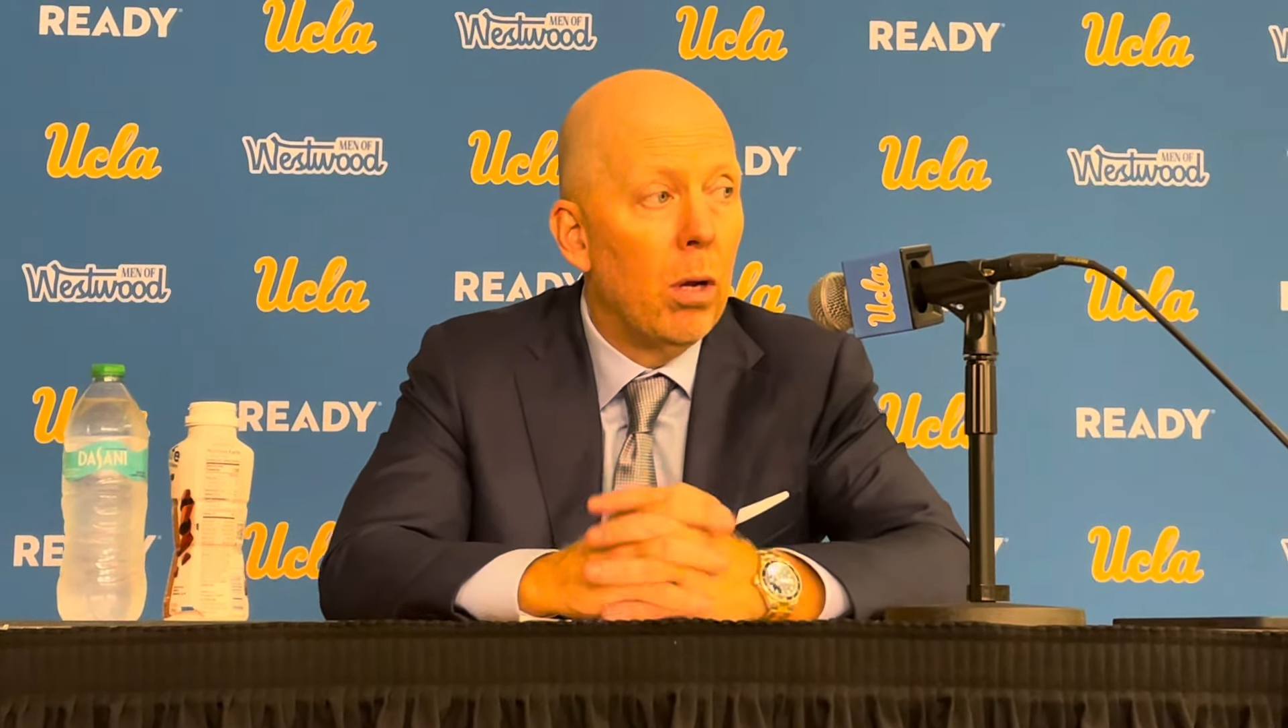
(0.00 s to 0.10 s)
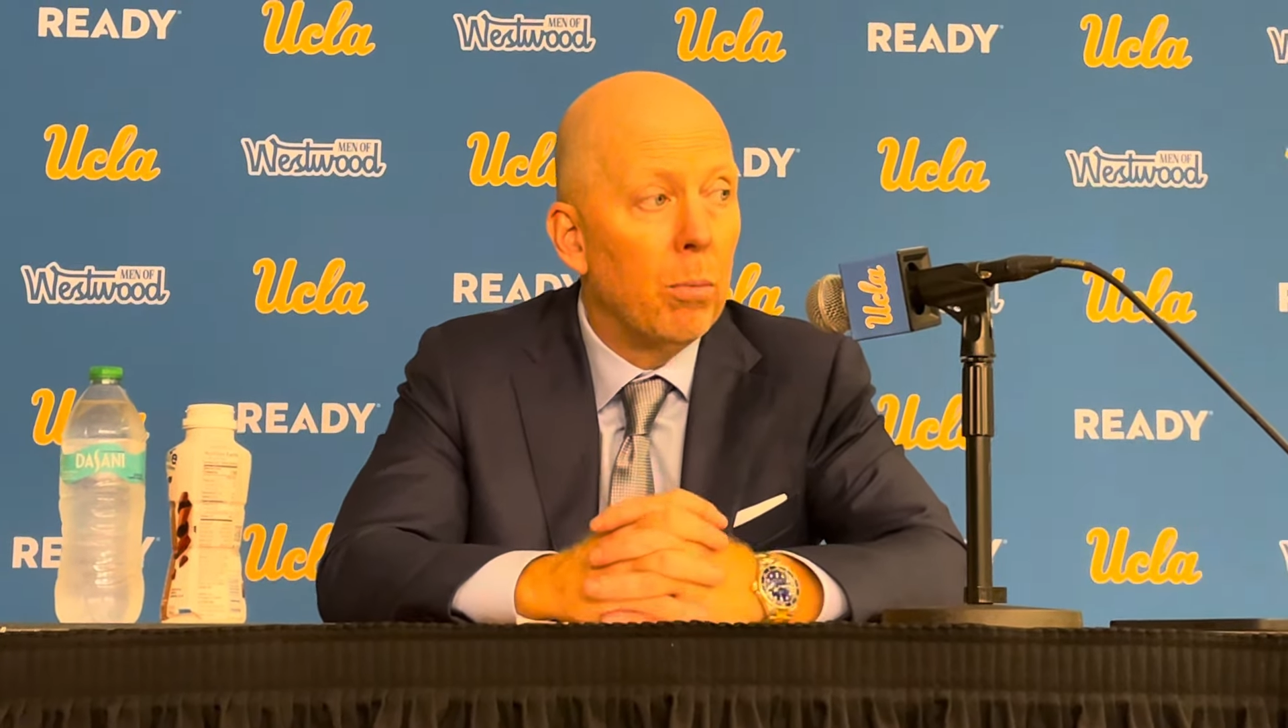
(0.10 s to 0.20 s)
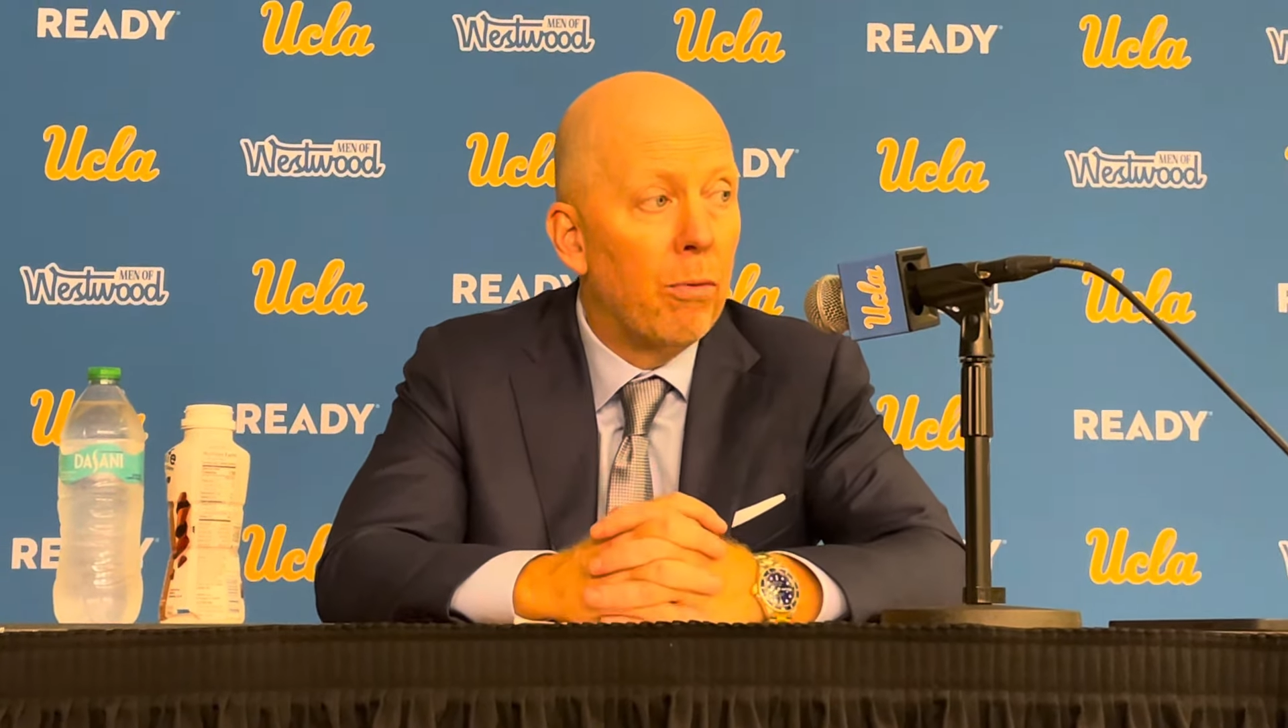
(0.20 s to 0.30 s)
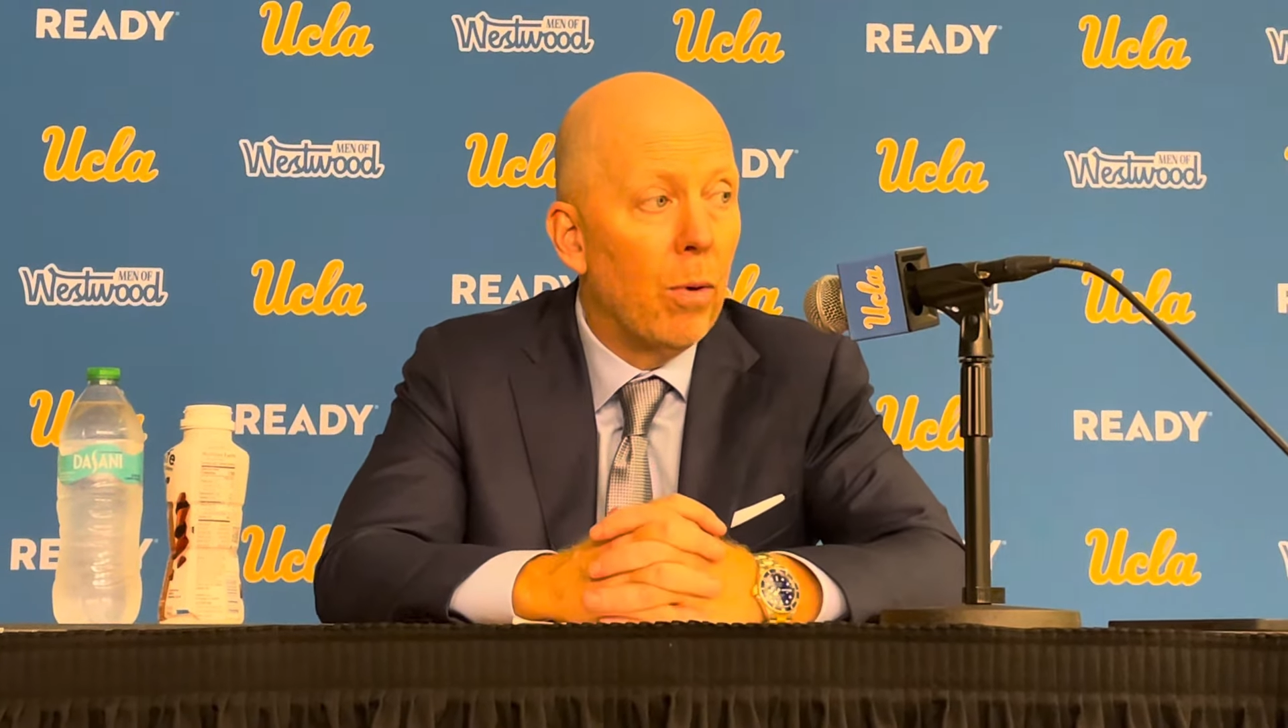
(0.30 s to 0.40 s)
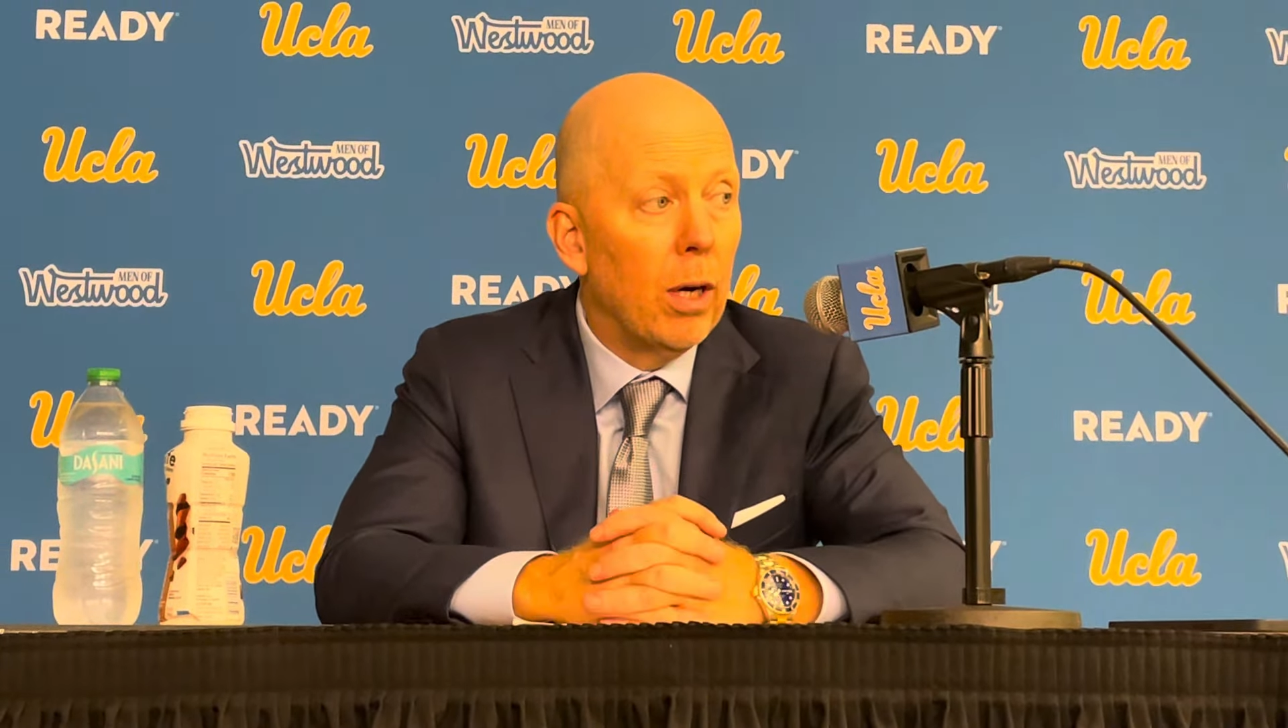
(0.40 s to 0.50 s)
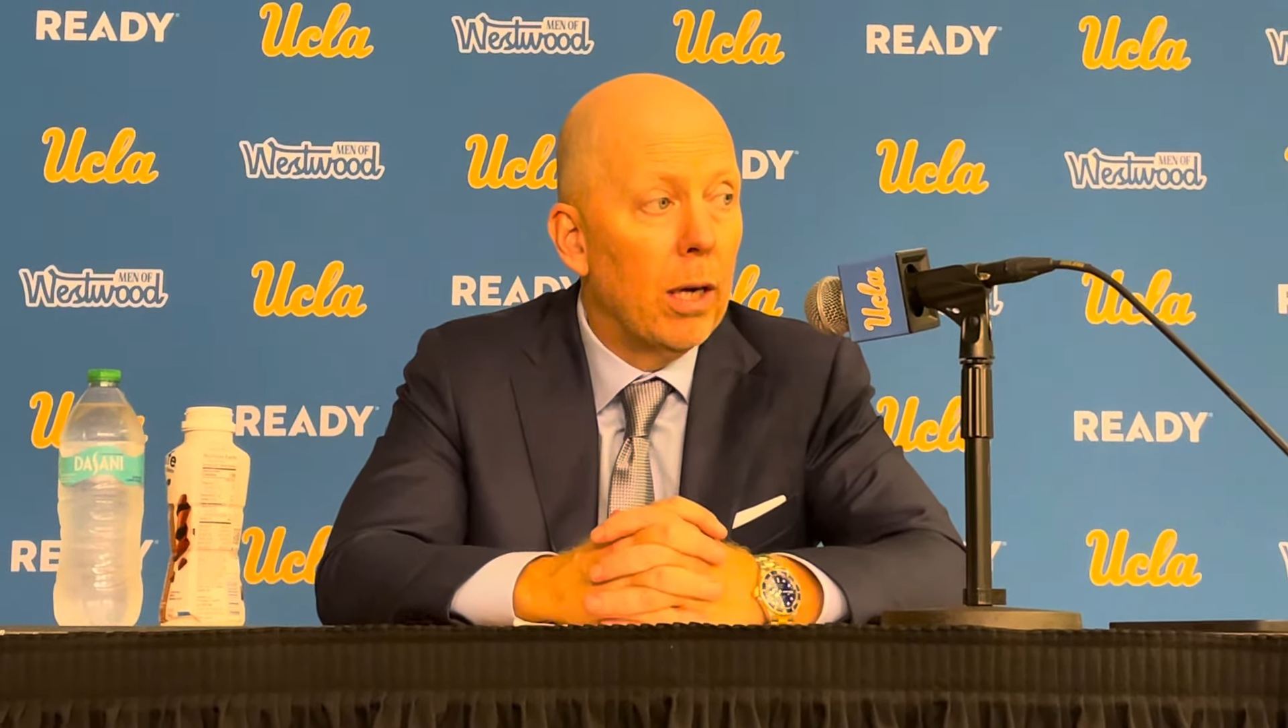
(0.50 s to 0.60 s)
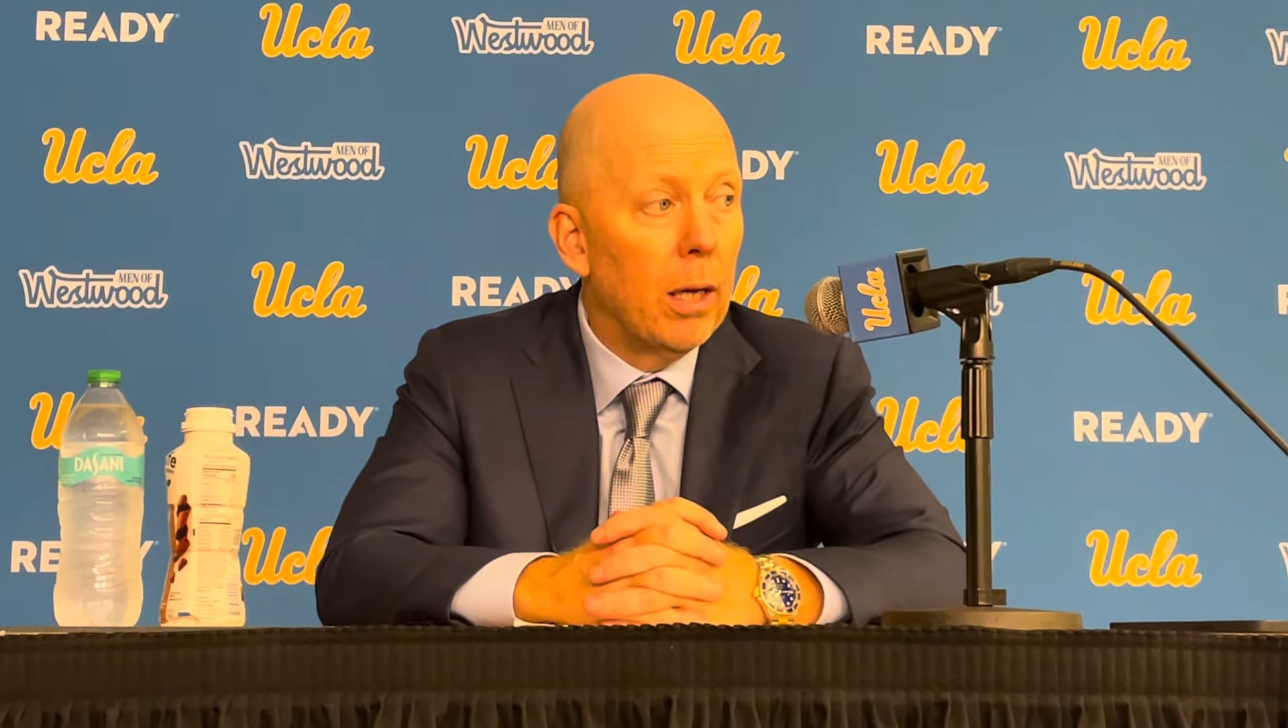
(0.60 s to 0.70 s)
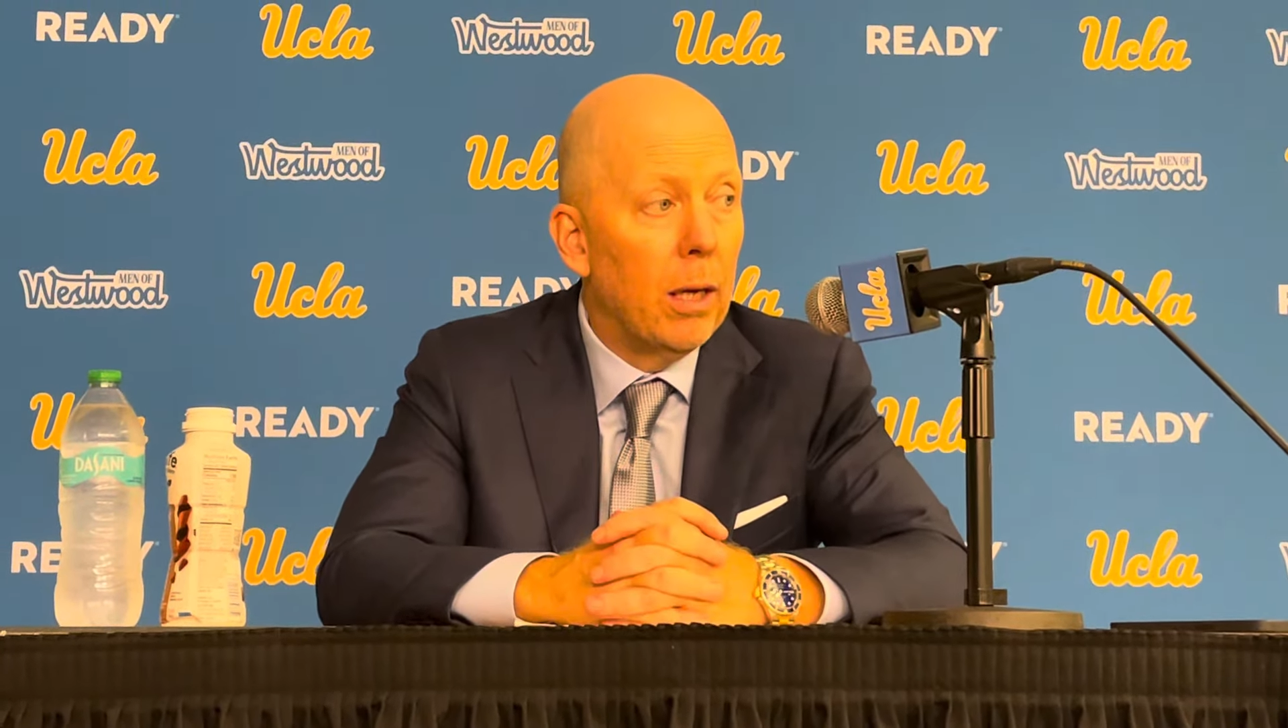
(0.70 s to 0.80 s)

before I got to